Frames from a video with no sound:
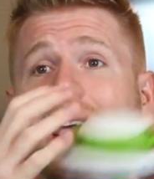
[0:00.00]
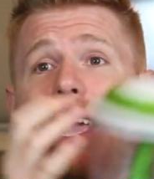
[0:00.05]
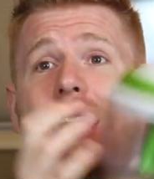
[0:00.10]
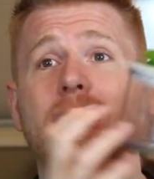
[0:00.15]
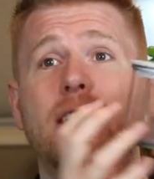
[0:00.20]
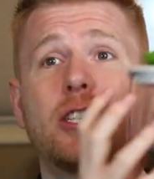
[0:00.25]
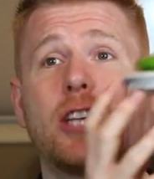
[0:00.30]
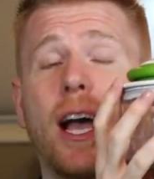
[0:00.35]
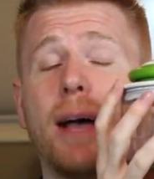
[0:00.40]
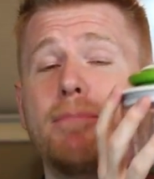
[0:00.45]

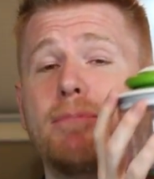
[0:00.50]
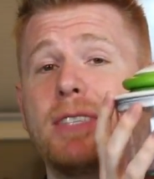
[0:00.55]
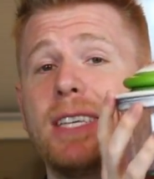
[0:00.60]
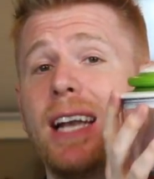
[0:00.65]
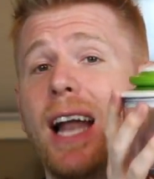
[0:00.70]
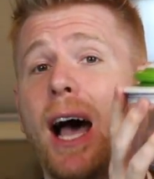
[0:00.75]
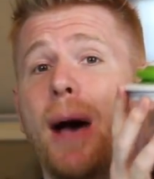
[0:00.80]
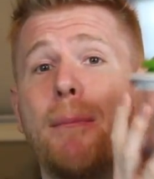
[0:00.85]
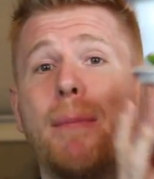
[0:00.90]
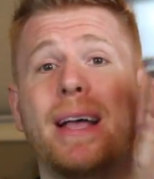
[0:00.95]
It chops
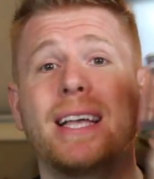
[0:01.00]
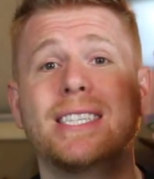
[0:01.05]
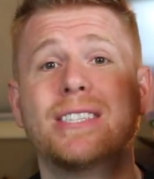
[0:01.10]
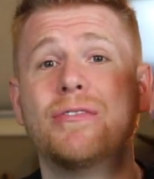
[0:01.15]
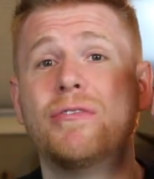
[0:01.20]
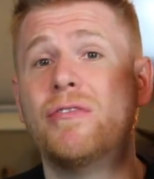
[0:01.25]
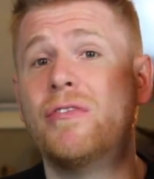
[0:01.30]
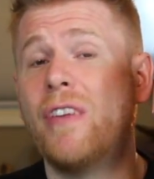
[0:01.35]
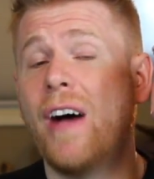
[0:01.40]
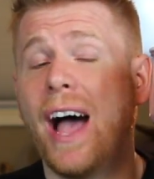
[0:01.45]
it up
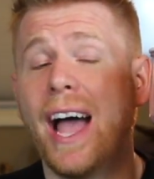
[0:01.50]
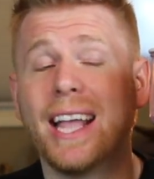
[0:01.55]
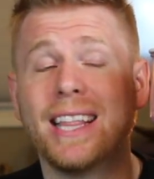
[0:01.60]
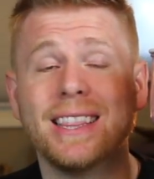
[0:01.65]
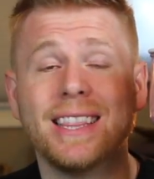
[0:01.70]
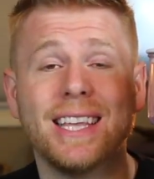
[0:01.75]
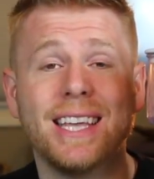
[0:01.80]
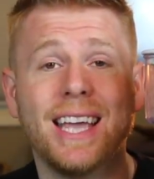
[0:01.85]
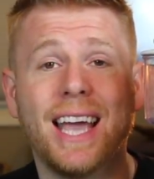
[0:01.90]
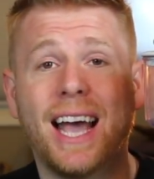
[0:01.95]
as
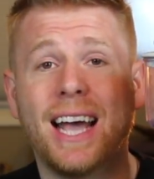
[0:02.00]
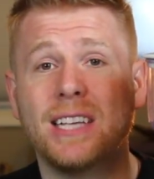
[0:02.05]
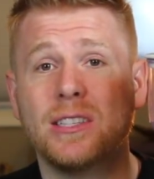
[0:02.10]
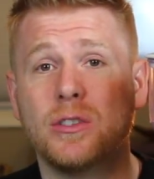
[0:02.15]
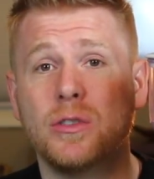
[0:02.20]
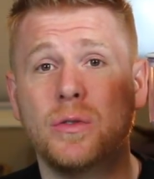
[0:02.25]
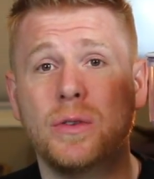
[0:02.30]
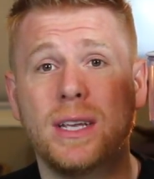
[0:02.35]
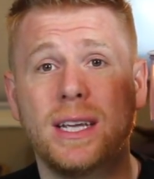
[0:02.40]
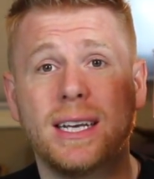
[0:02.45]
finely
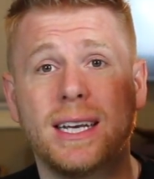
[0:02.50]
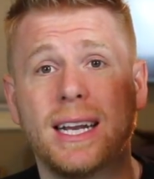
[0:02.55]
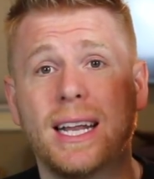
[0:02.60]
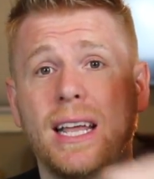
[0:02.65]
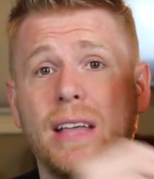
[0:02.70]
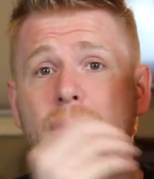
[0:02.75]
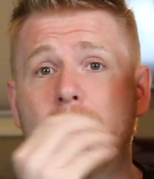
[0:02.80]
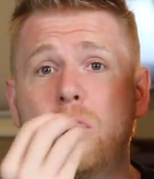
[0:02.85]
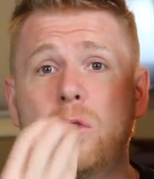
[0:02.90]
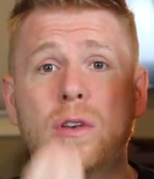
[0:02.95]
as you need
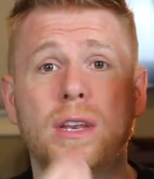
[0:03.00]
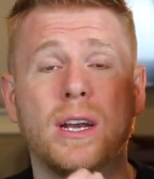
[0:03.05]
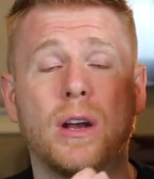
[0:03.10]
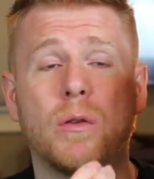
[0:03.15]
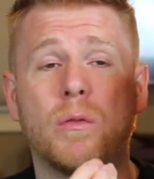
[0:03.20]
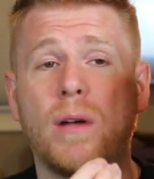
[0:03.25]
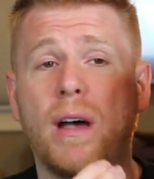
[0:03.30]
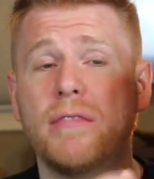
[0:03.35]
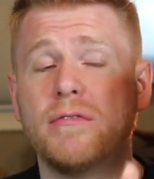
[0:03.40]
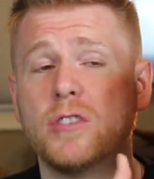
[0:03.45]
it. If you need
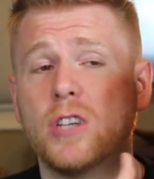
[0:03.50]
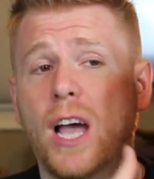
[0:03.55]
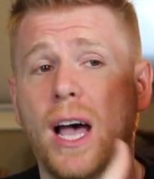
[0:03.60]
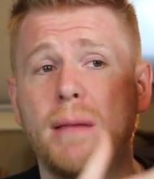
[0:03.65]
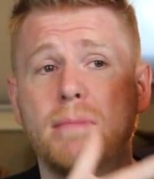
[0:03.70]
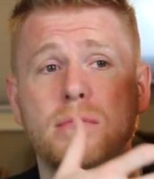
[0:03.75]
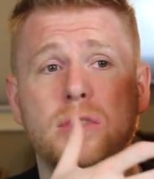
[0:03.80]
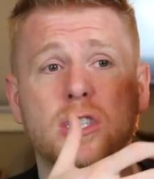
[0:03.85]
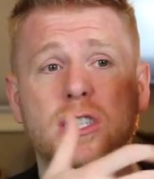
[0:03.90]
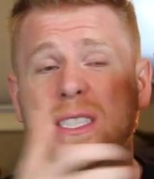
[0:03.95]
a rough
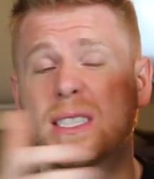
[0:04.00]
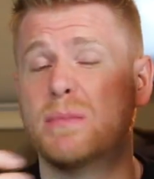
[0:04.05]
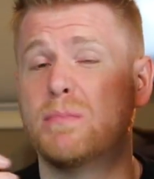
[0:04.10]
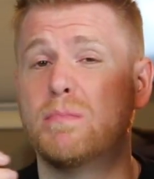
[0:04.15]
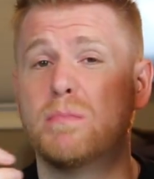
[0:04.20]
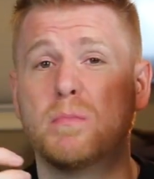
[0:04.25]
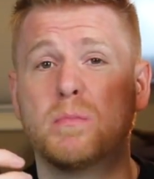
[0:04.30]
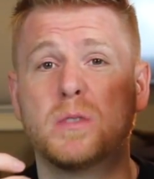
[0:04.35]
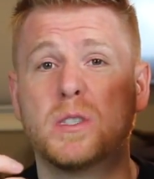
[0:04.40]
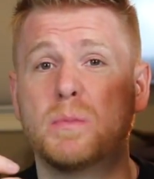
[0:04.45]
chop,
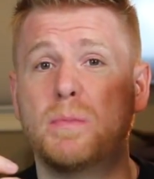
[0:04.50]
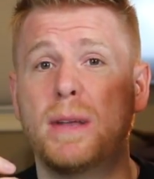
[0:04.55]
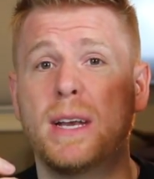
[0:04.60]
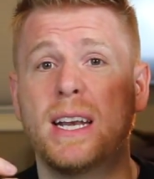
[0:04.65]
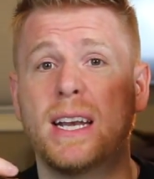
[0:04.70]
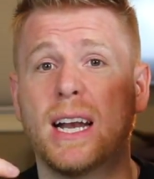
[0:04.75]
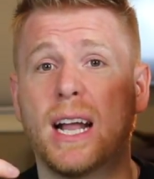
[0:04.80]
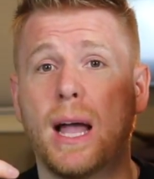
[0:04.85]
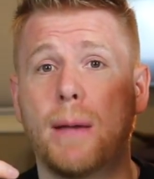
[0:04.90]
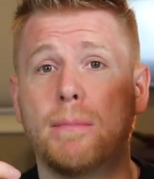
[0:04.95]
just spin
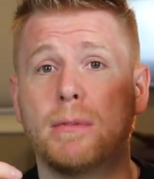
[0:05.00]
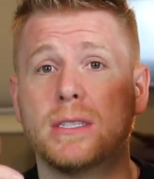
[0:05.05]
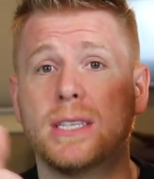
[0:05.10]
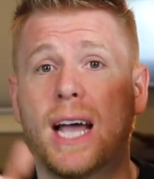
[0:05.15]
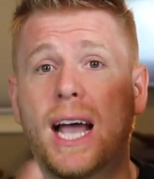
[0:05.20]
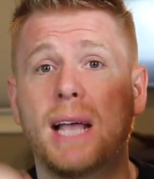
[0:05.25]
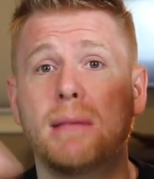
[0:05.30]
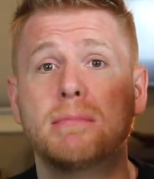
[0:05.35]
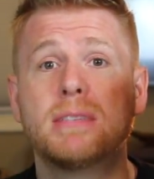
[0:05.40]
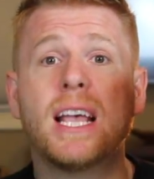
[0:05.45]
it a couple
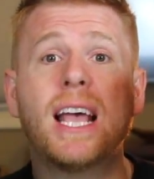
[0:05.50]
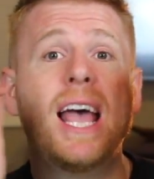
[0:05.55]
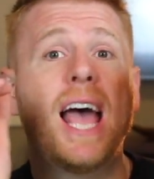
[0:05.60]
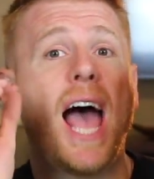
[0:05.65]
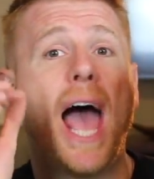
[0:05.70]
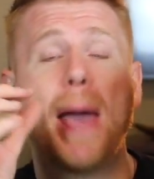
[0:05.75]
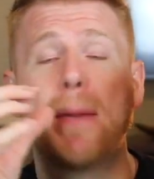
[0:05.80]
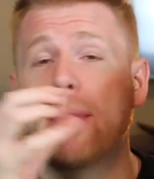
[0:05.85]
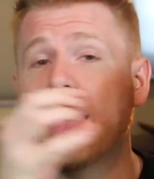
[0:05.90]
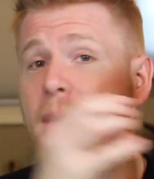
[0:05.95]
times.
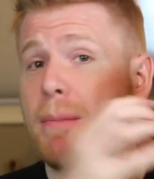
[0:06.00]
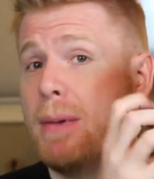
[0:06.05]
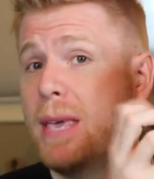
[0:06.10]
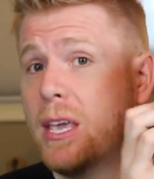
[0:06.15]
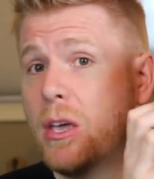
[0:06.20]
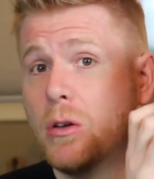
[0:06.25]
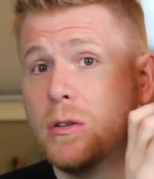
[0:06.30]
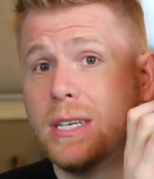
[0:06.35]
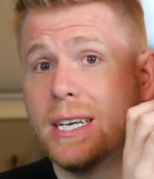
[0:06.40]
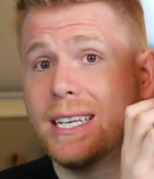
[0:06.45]
I make
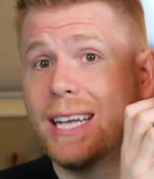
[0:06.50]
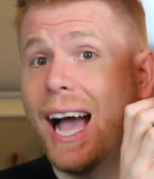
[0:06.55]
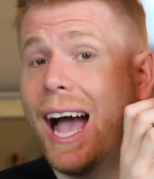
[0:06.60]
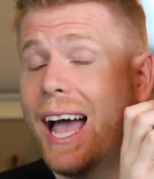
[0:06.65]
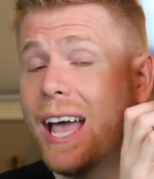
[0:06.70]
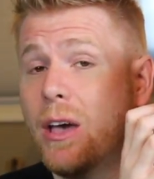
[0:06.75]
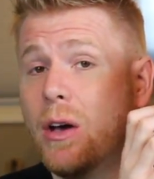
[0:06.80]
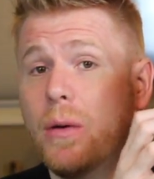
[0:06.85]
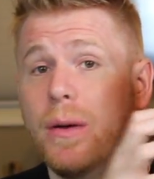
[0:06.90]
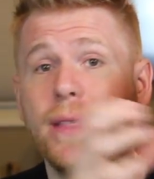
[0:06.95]
pico de
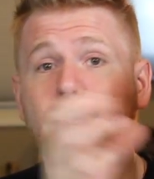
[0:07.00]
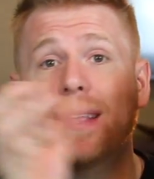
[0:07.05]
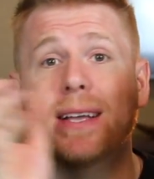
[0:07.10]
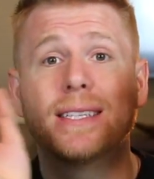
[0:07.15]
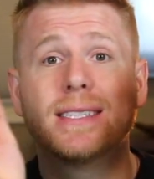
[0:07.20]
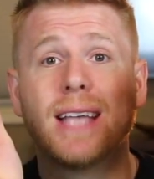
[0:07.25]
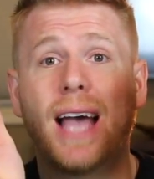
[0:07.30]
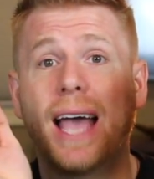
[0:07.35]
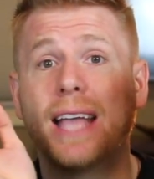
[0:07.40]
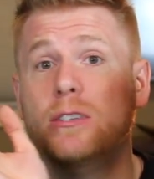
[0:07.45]
gallo in
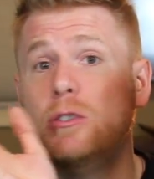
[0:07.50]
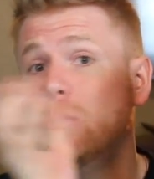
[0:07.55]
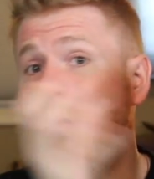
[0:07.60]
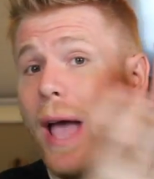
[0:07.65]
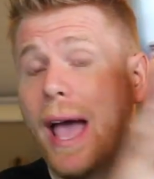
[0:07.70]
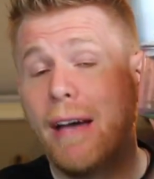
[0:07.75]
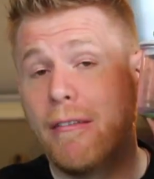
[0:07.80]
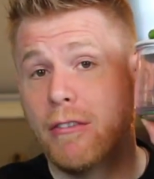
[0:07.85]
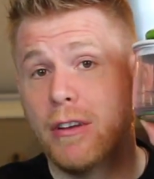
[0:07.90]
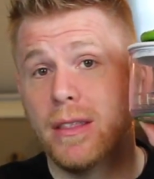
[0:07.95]
this. I do
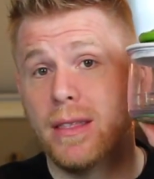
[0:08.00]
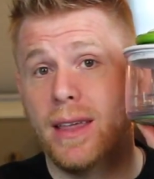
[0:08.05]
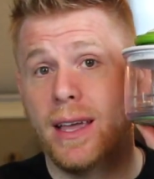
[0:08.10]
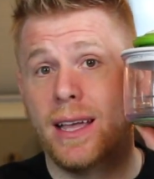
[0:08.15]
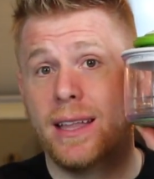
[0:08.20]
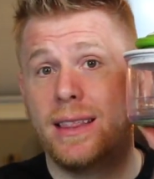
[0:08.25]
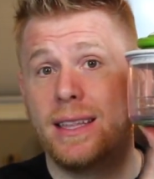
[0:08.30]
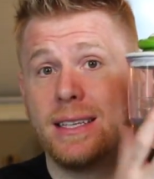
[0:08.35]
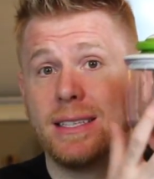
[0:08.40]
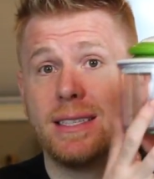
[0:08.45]

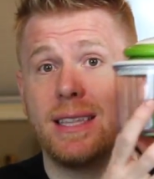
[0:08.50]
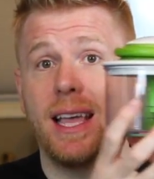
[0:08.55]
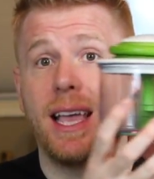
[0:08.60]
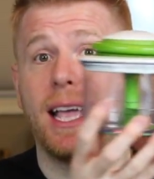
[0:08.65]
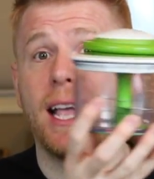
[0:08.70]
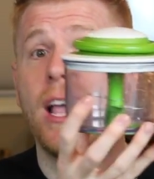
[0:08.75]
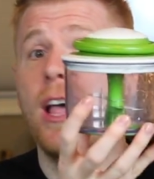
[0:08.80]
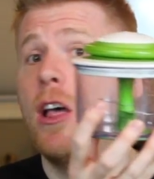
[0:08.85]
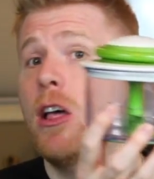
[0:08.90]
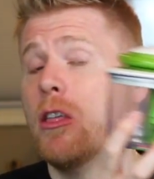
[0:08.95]
everything in this
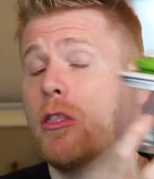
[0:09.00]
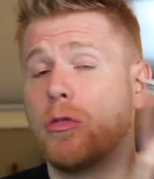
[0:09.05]
thing.